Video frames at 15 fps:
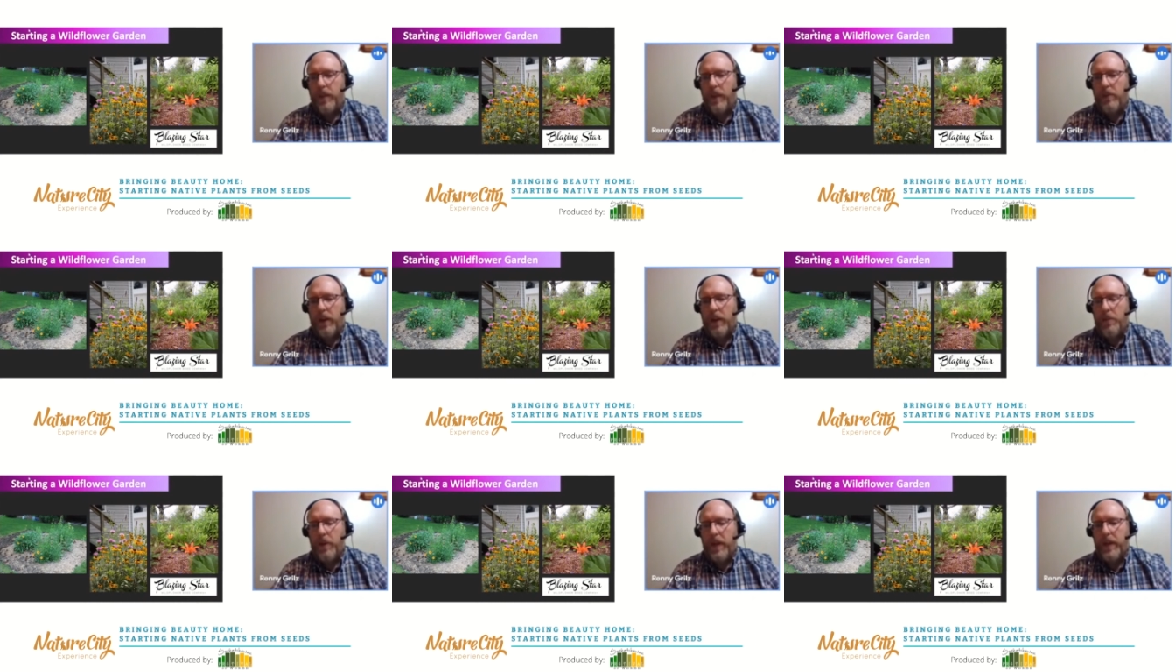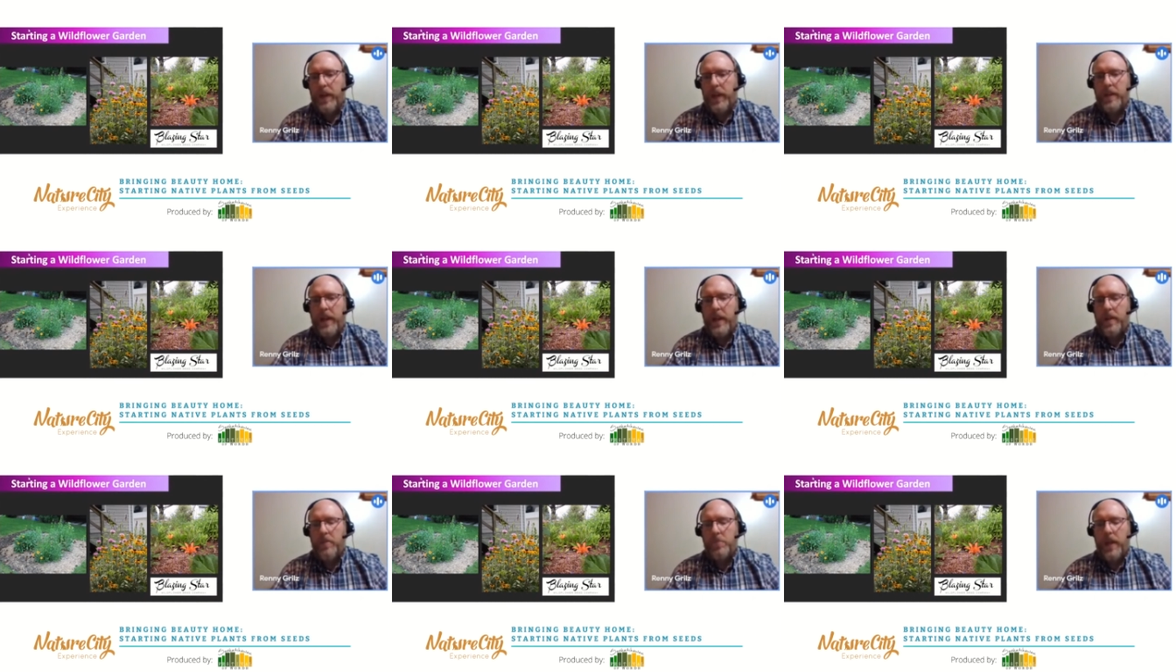And it's a really
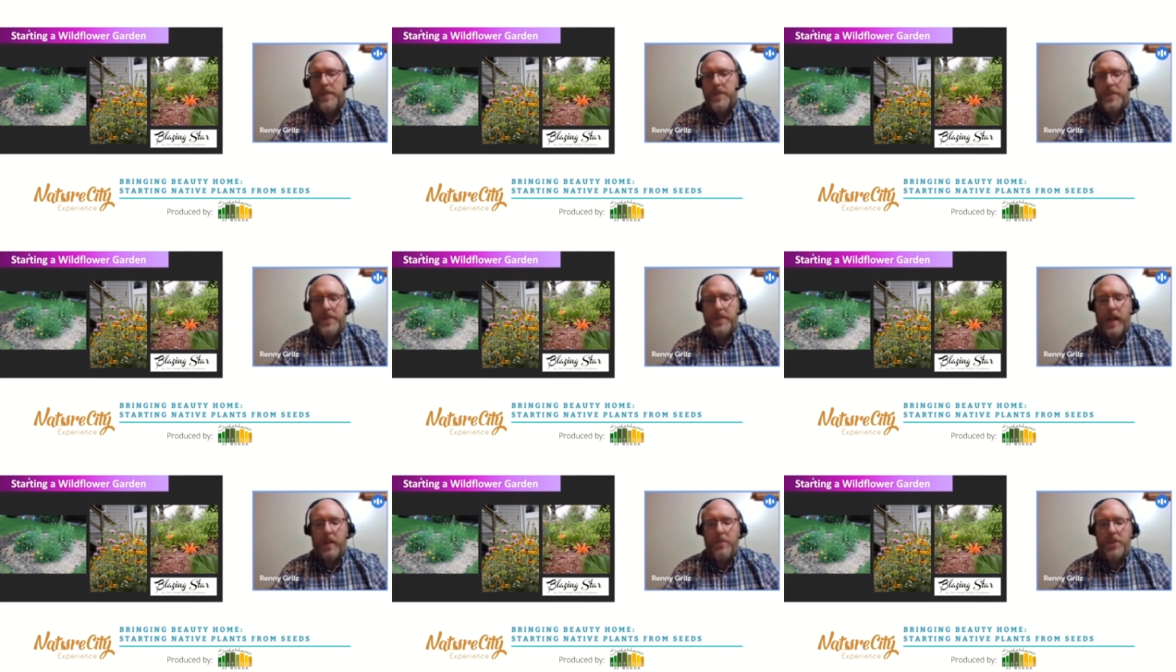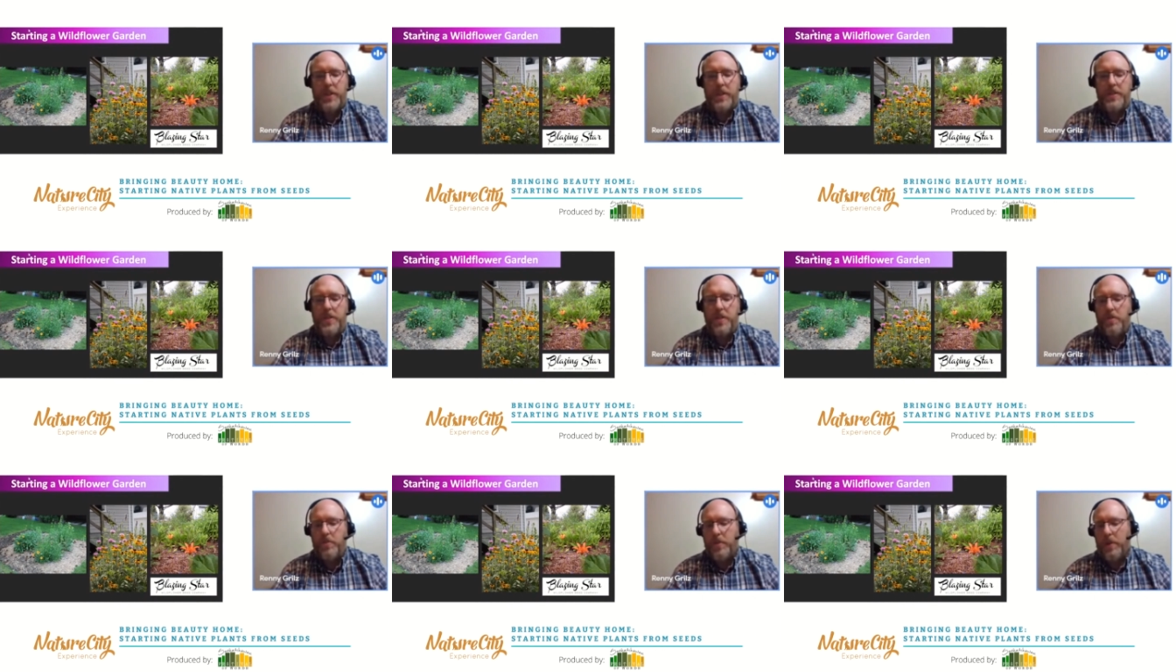great way to get native plants
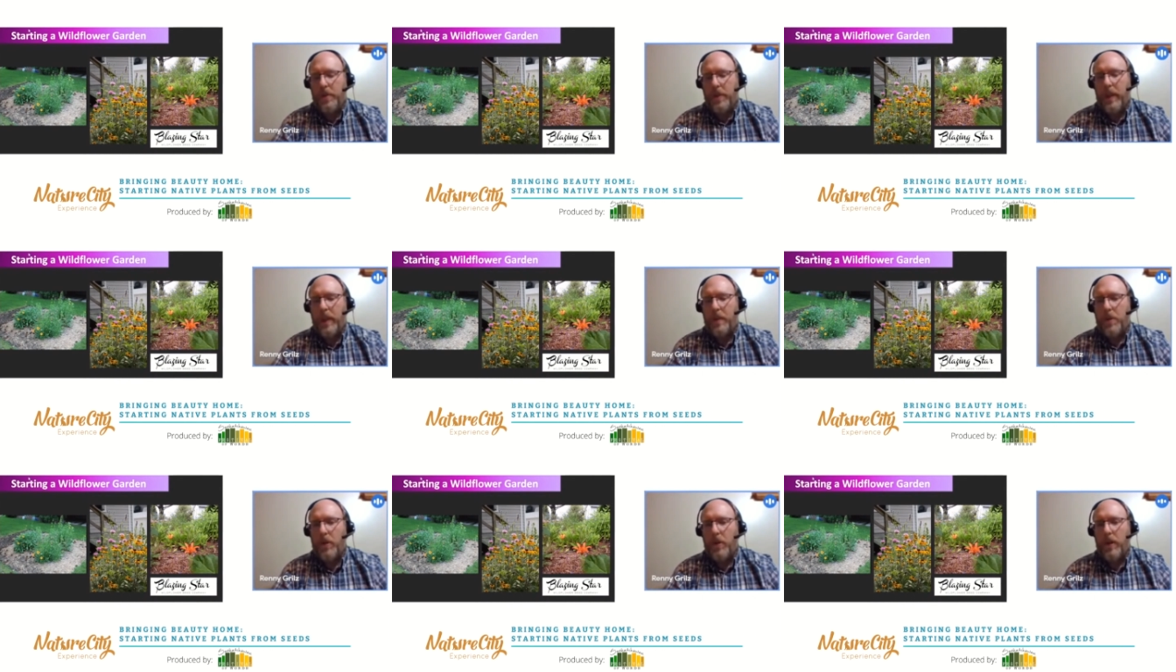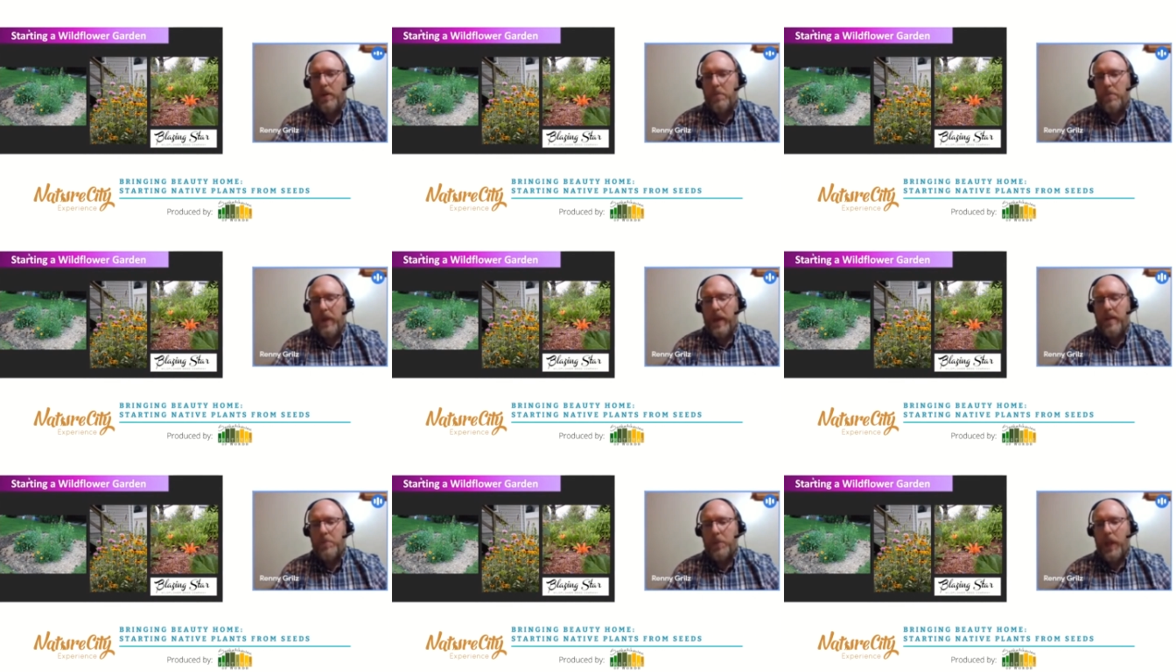established, because you're thinking
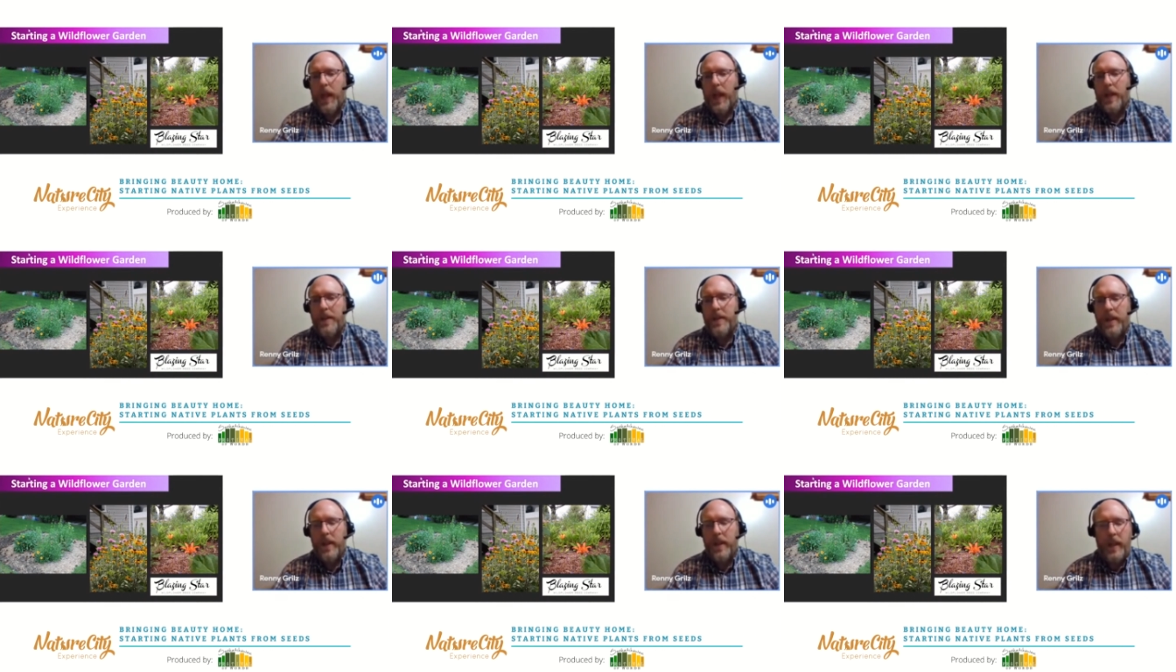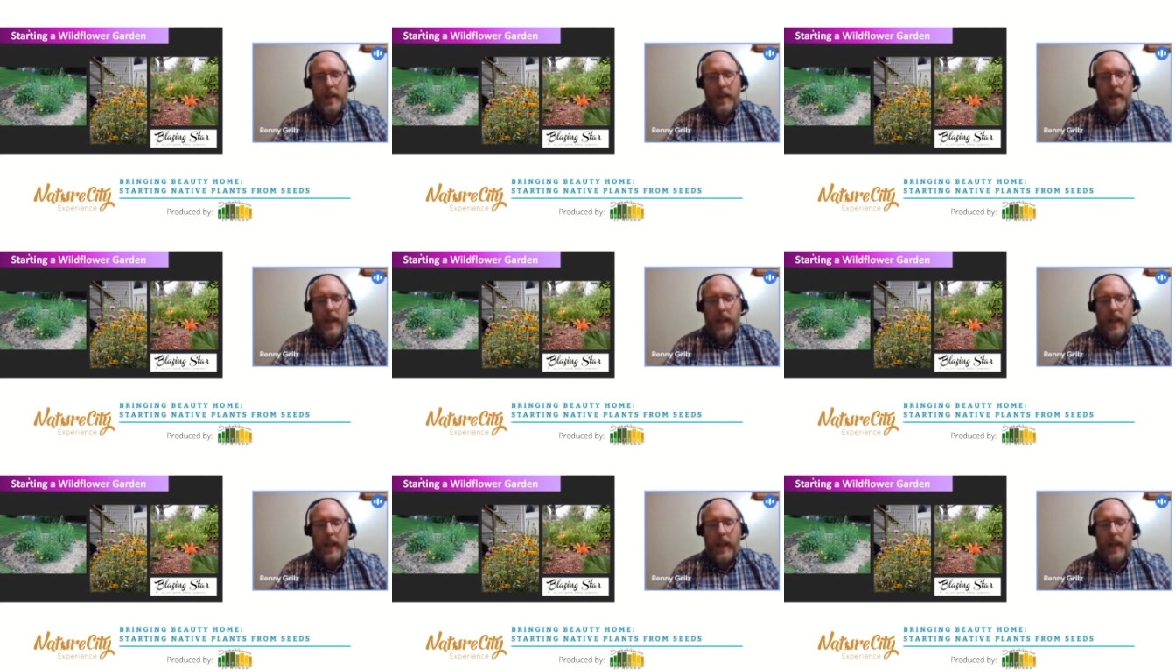about a native plant,